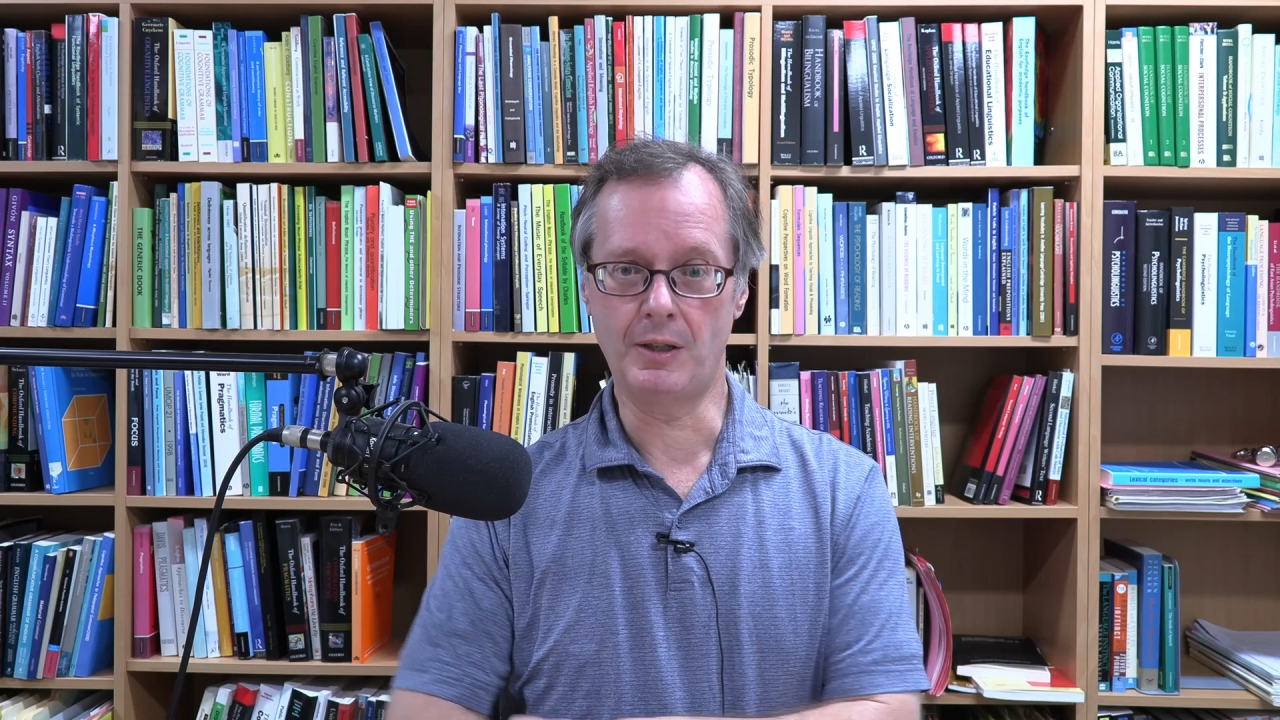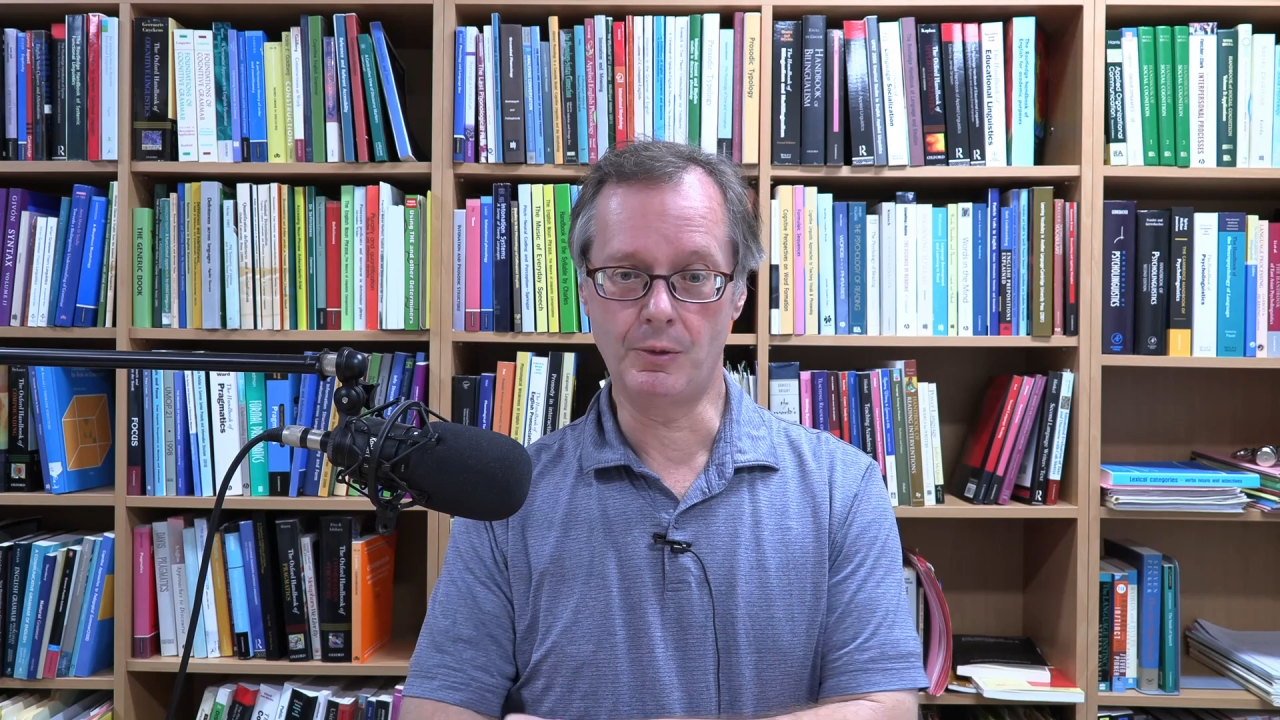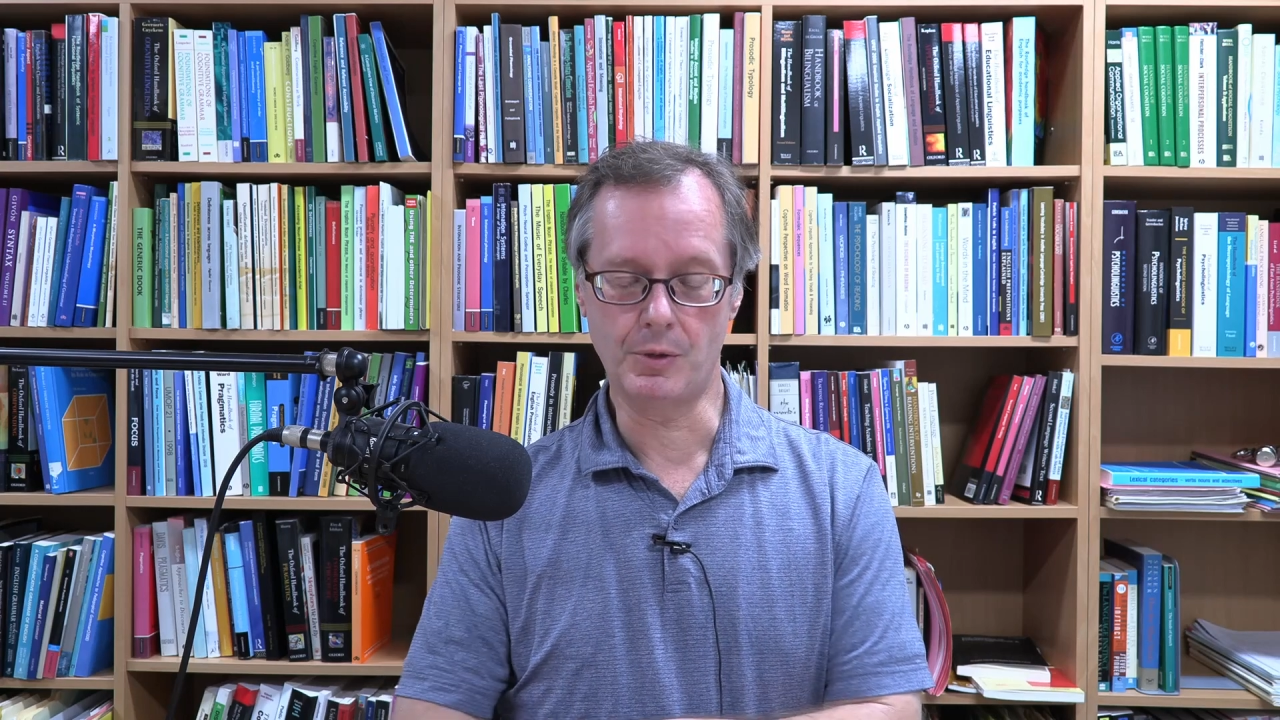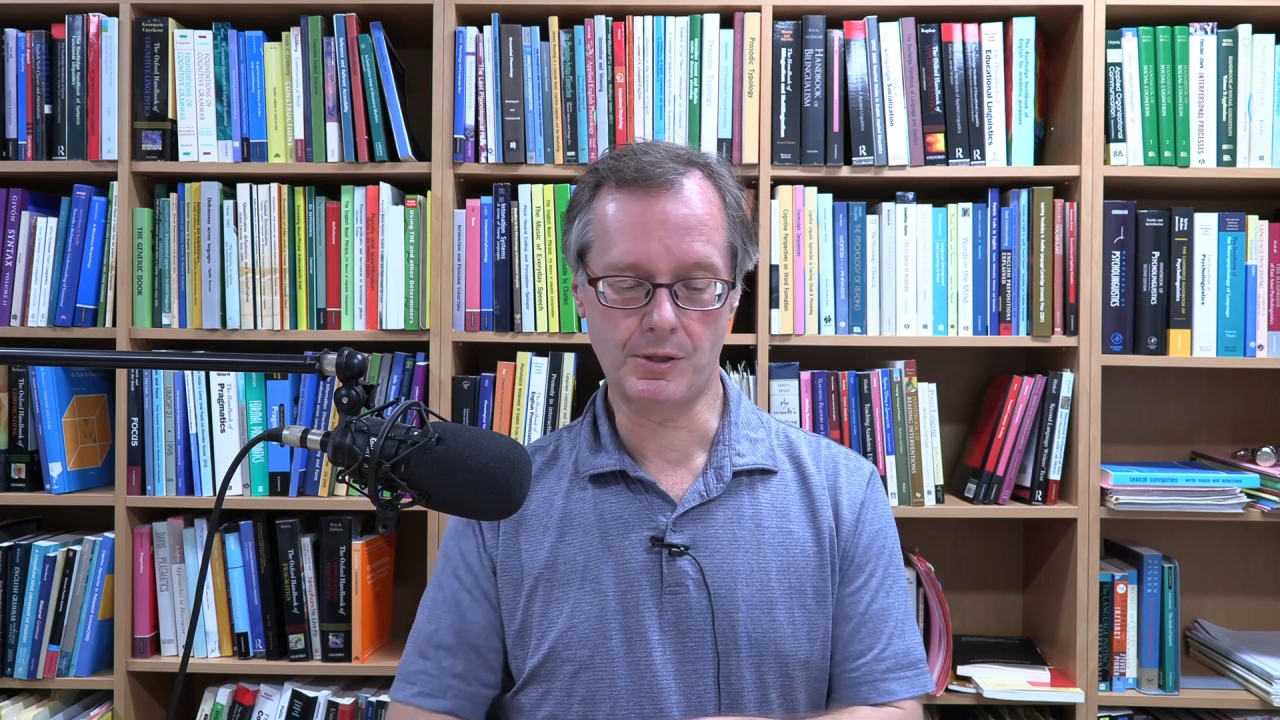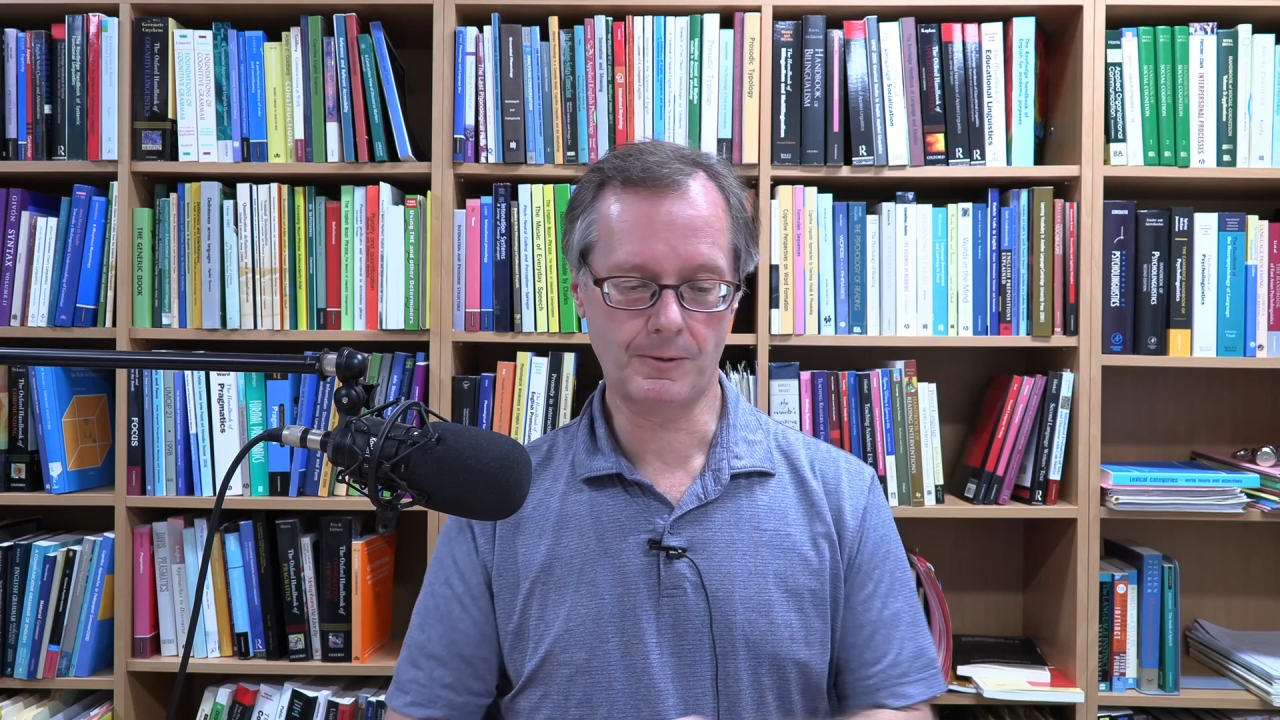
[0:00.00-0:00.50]

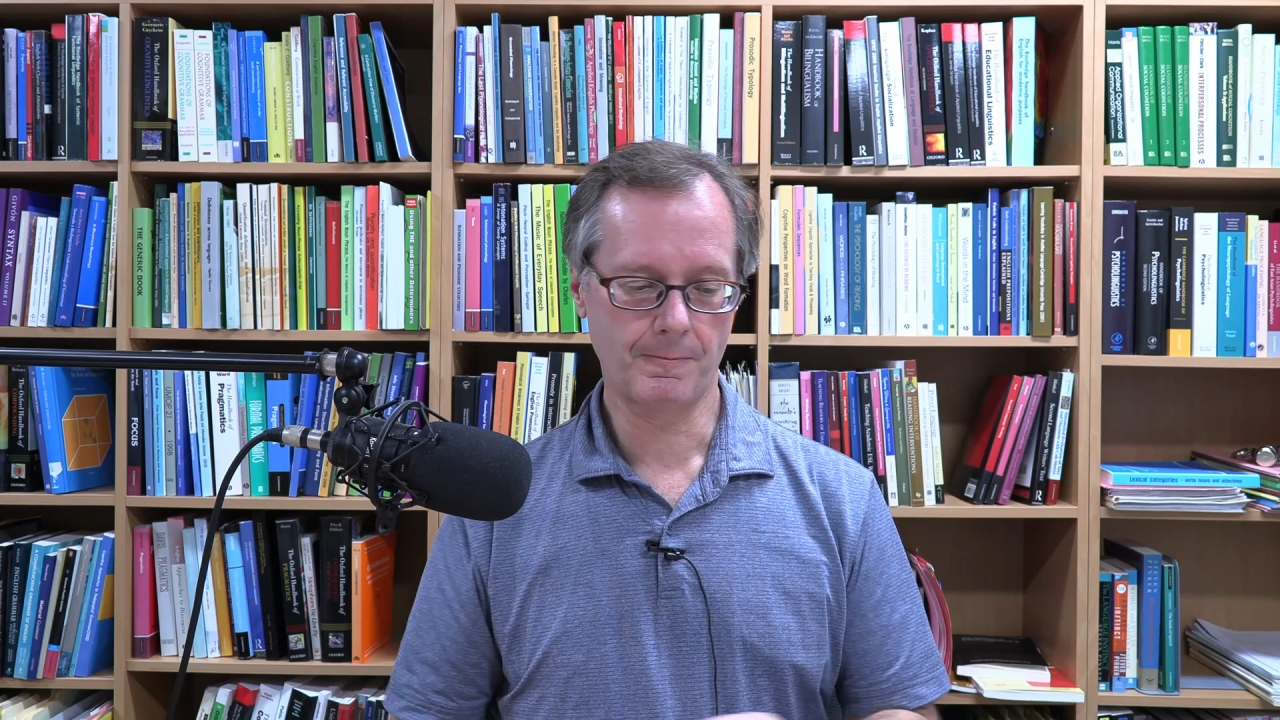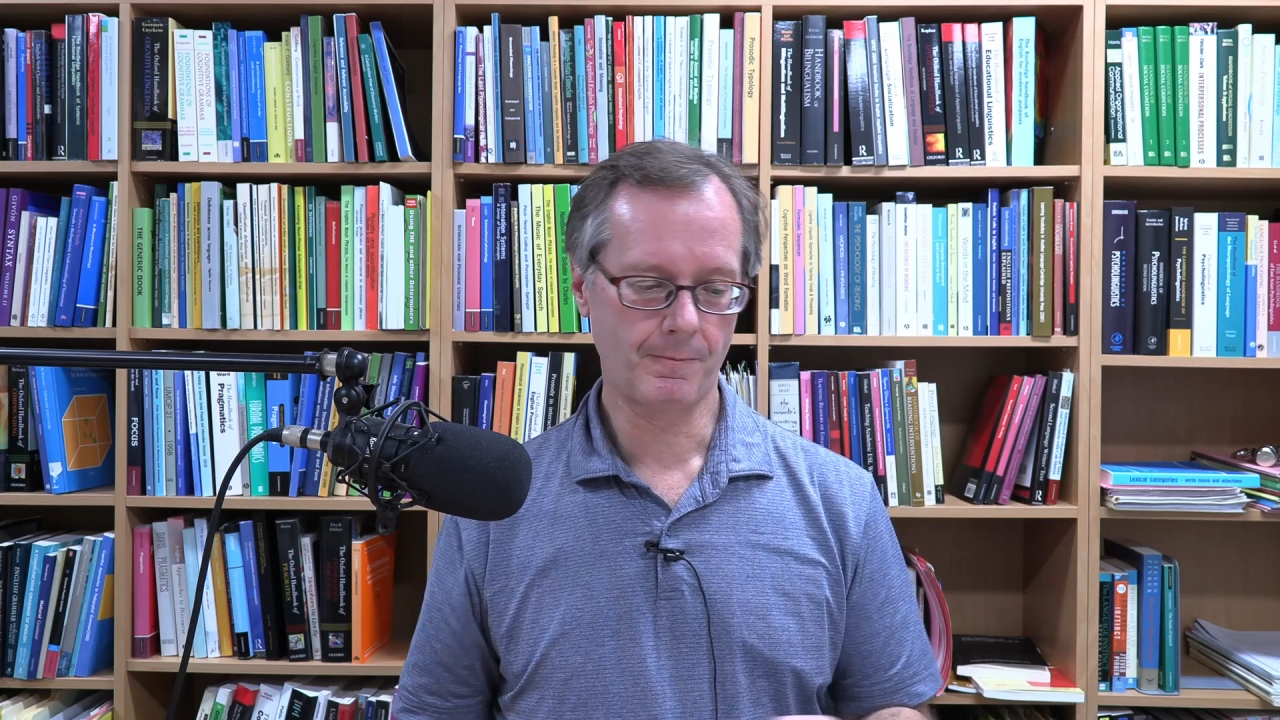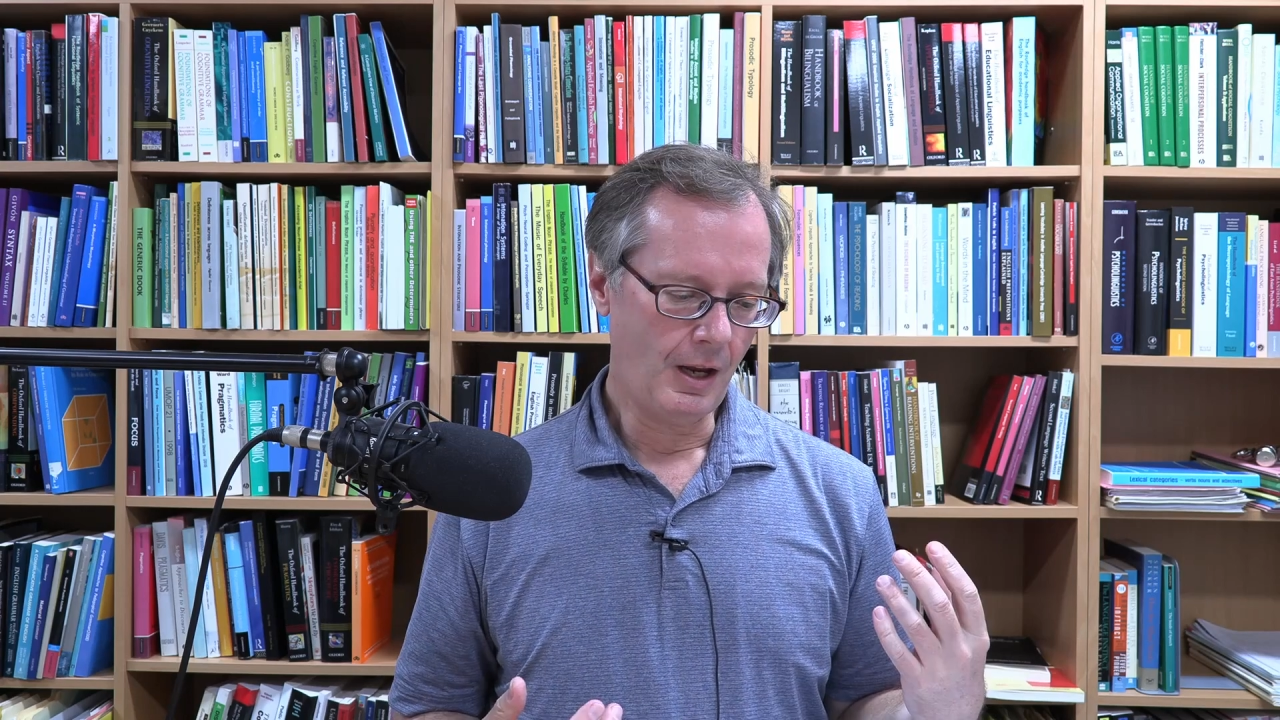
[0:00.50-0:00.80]
linguists.